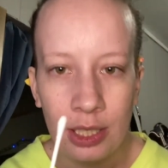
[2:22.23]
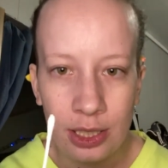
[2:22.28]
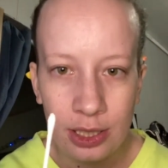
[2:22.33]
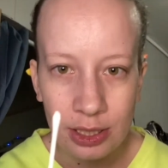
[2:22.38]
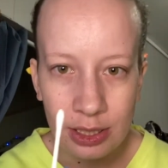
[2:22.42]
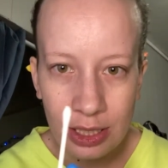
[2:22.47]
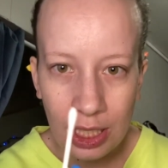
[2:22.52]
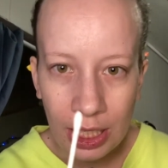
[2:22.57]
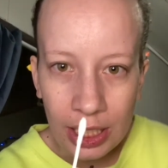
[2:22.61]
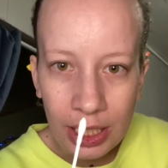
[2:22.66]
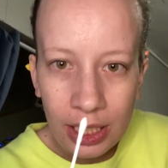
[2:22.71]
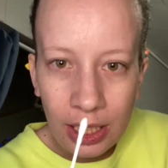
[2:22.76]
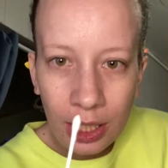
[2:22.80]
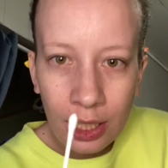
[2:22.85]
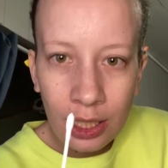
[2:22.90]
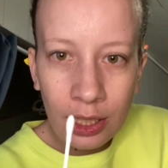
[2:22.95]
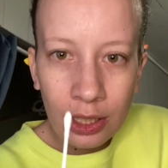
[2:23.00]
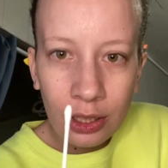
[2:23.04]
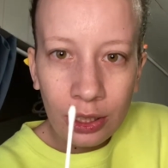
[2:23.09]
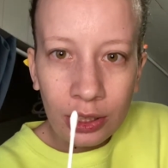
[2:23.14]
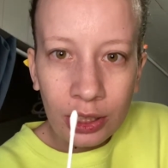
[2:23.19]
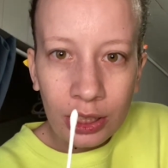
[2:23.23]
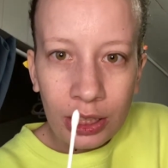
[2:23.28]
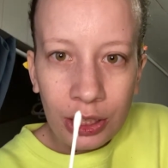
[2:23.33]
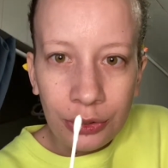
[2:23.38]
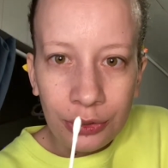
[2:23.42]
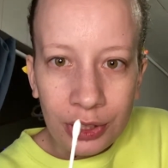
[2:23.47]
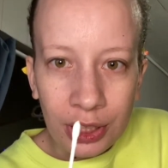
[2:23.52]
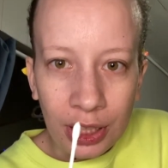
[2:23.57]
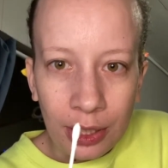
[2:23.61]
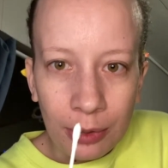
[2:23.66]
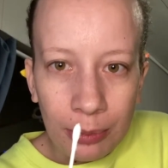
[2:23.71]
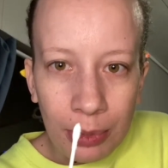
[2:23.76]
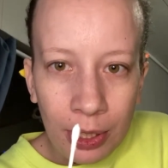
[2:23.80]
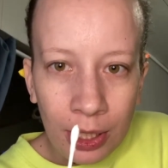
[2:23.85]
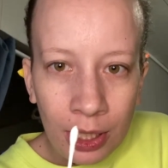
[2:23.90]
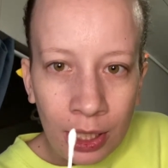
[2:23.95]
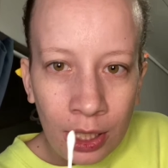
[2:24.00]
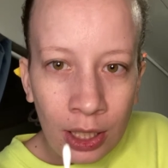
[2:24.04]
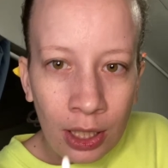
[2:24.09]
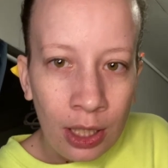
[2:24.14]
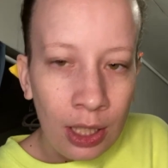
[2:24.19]
Take your Q-tip
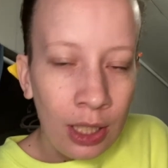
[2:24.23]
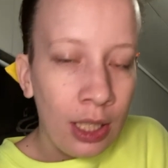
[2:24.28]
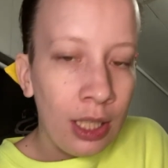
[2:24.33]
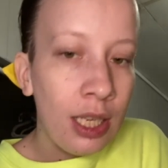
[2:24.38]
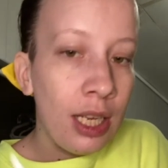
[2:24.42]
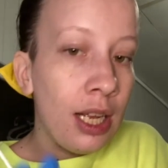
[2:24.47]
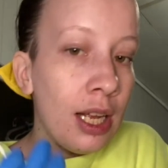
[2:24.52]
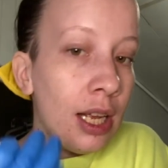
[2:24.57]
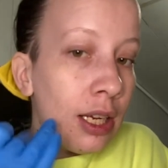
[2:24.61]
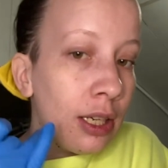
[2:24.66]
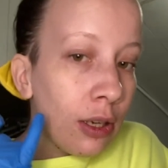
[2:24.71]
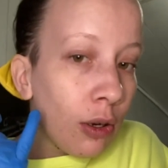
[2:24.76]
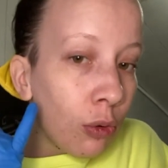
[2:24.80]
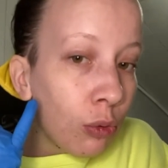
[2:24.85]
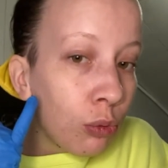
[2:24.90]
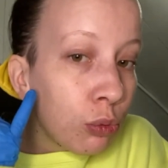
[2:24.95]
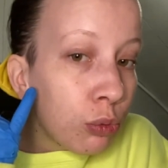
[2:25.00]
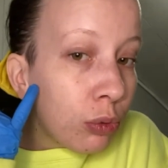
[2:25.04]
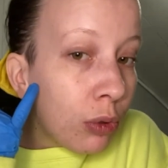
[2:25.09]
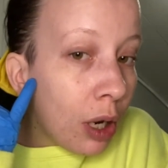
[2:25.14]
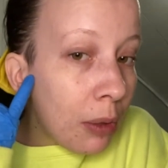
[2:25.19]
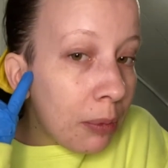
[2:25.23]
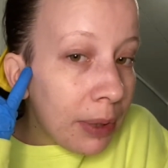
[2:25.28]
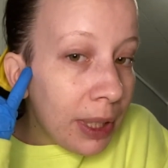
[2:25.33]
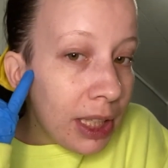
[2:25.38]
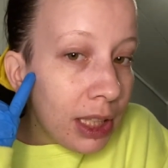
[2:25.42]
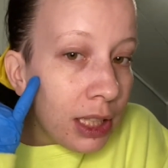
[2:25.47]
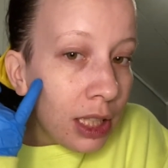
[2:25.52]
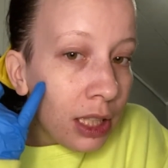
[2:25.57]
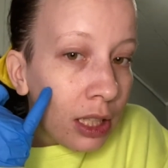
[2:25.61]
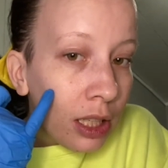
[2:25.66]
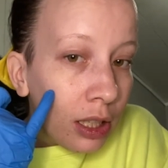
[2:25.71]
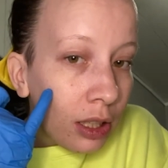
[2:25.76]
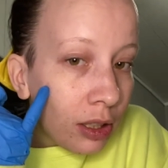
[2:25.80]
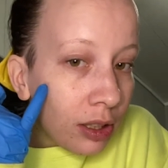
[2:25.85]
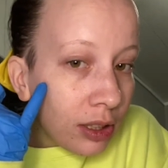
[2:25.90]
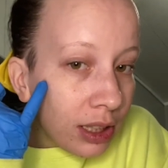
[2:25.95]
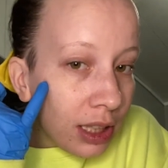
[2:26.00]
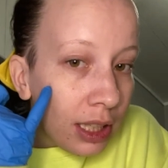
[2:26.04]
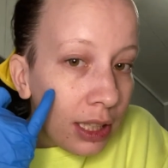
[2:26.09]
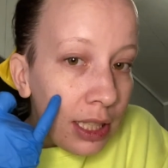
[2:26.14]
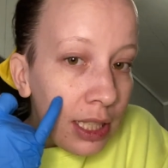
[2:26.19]
and rub it on
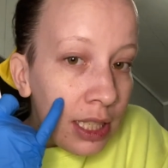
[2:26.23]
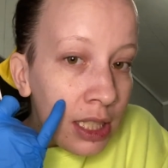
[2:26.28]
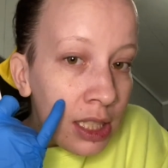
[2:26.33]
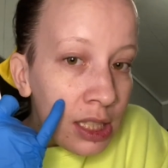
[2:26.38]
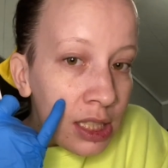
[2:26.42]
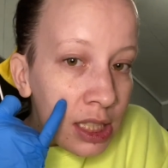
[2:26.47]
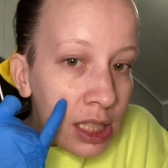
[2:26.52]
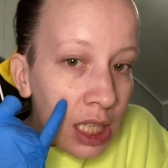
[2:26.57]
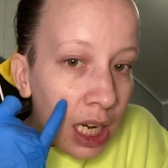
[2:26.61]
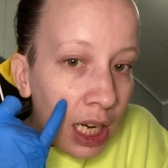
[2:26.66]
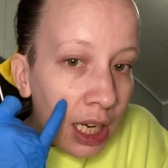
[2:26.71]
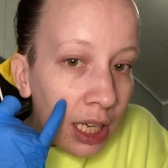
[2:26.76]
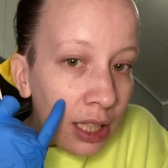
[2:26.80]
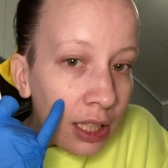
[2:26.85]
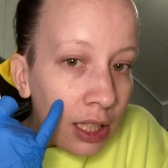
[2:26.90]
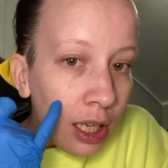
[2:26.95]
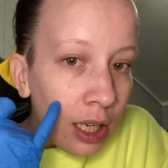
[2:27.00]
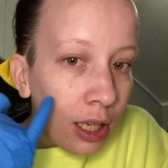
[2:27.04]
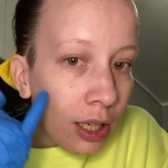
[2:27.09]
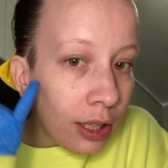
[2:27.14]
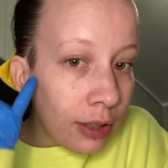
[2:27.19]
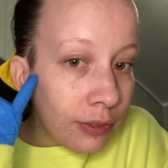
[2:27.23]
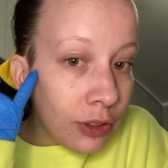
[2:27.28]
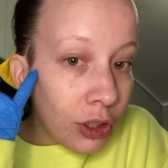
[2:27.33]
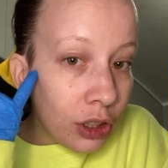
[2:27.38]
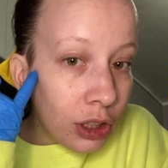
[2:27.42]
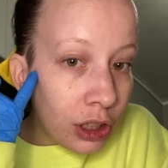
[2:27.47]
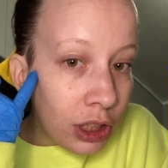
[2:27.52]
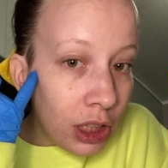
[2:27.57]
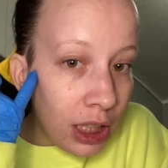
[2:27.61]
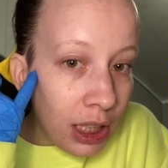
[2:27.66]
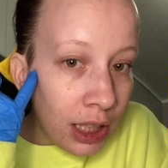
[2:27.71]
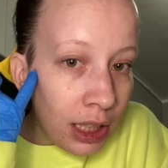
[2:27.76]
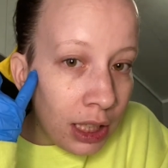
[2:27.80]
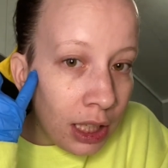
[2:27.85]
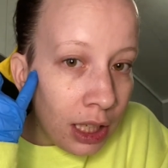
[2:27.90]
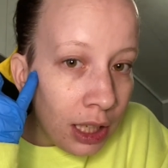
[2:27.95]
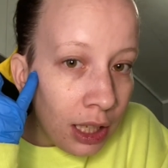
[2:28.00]
the inside of your cheek,